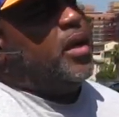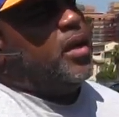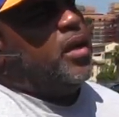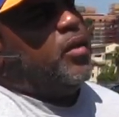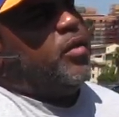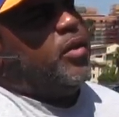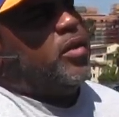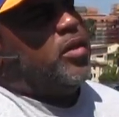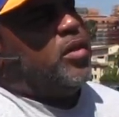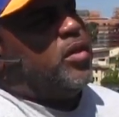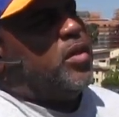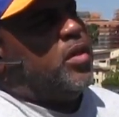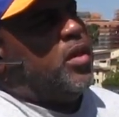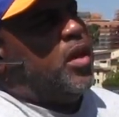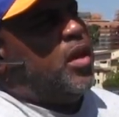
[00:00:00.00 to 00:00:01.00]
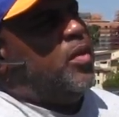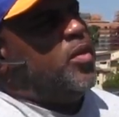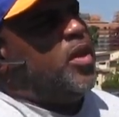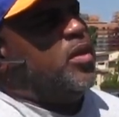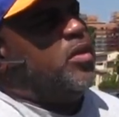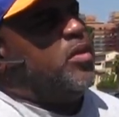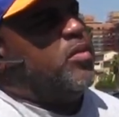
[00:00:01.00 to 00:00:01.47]
a difference. I'm
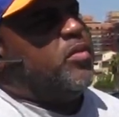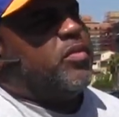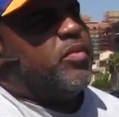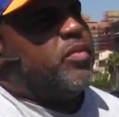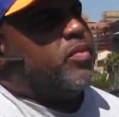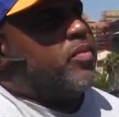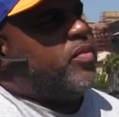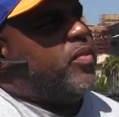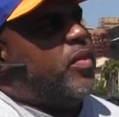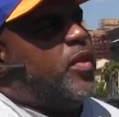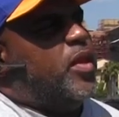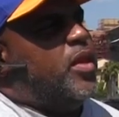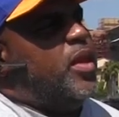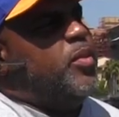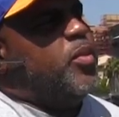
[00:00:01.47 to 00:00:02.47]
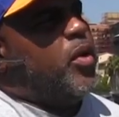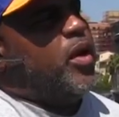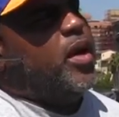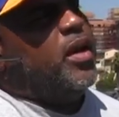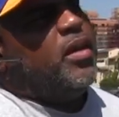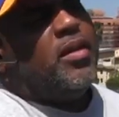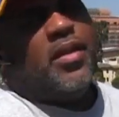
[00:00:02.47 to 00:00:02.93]
just keep
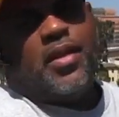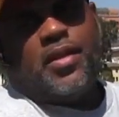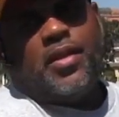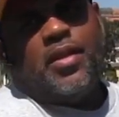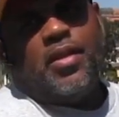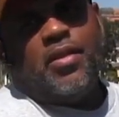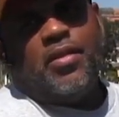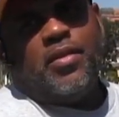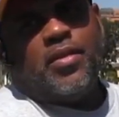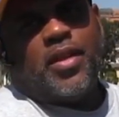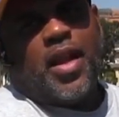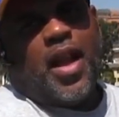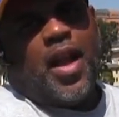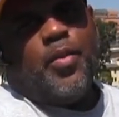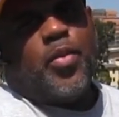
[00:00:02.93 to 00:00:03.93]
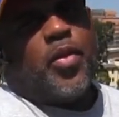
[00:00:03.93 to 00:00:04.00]
praying, you know. I